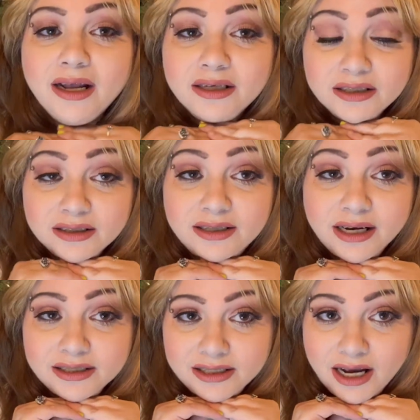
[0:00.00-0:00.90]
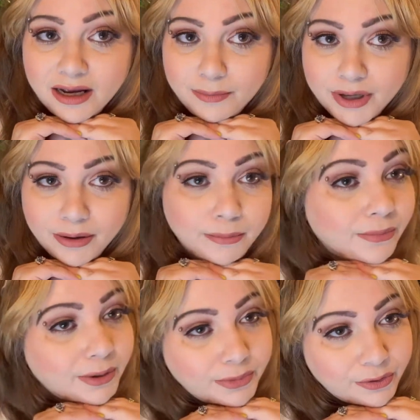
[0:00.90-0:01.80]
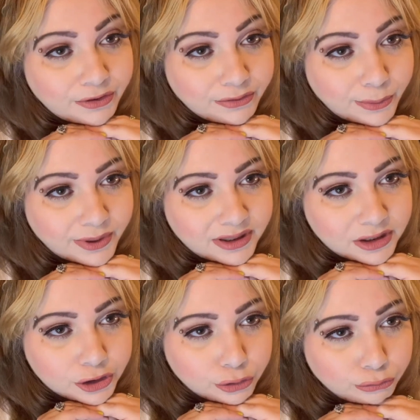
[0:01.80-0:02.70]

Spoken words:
until next time, my beautiful ones,